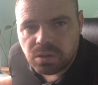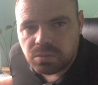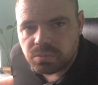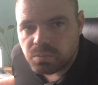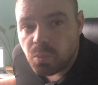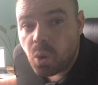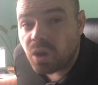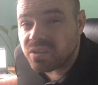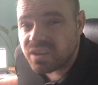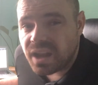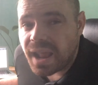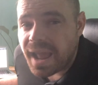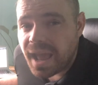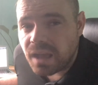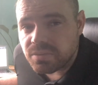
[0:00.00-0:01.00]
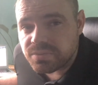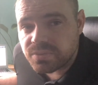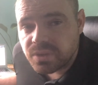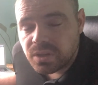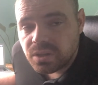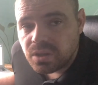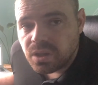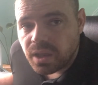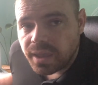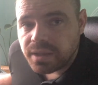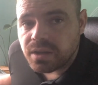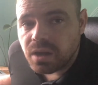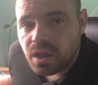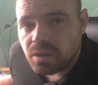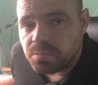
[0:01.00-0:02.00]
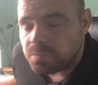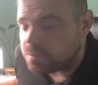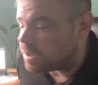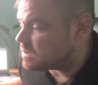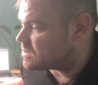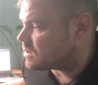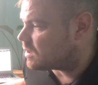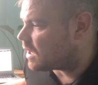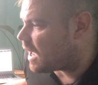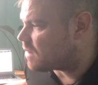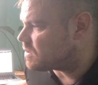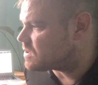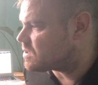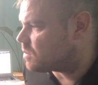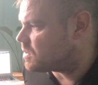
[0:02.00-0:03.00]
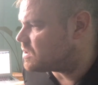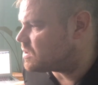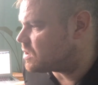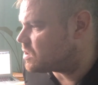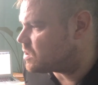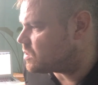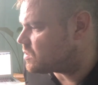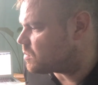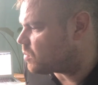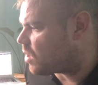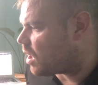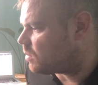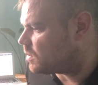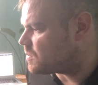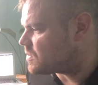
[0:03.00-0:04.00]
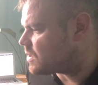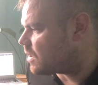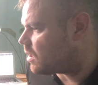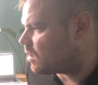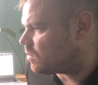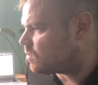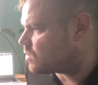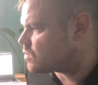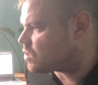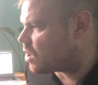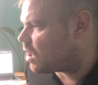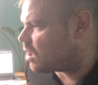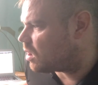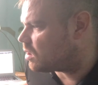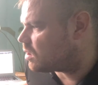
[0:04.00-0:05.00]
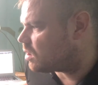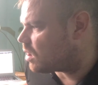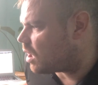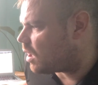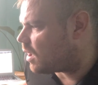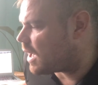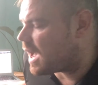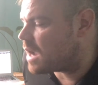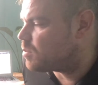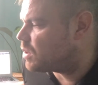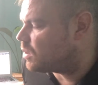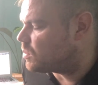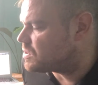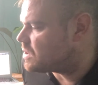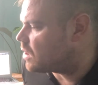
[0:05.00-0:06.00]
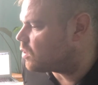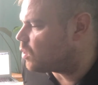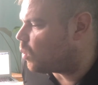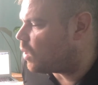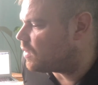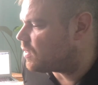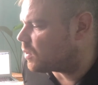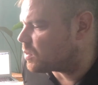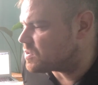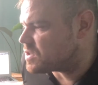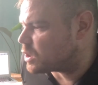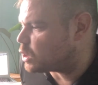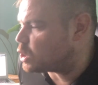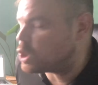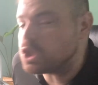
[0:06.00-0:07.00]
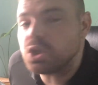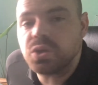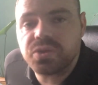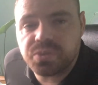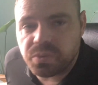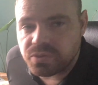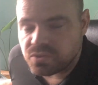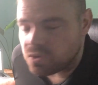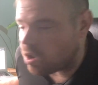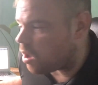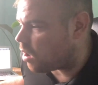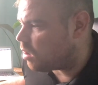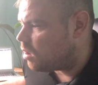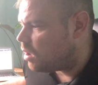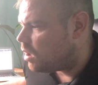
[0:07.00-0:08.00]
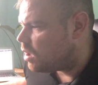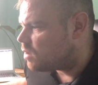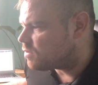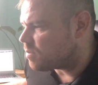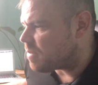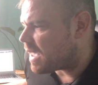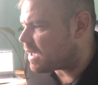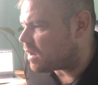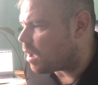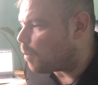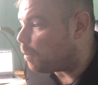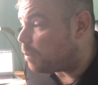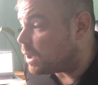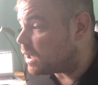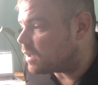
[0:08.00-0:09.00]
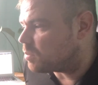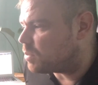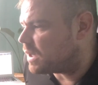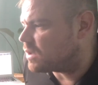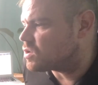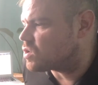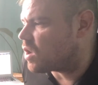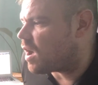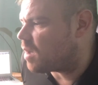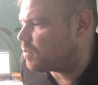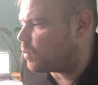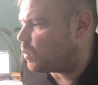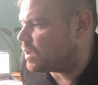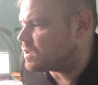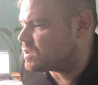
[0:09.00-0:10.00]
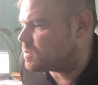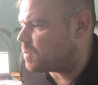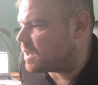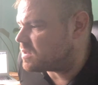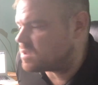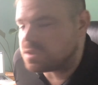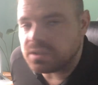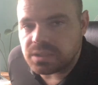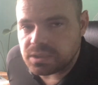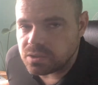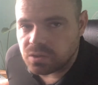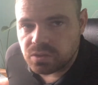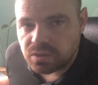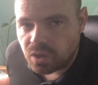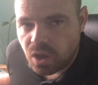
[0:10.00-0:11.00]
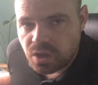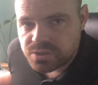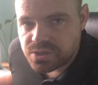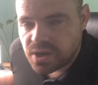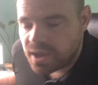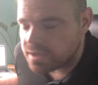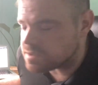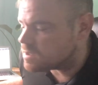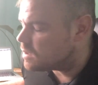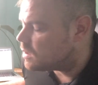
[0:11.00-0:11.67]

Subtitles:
more than half ended up basically having some of these issues and problems. Tron Hybrid was another one. There was a huge withdrawal from that, a big drop, which basically killed the contract.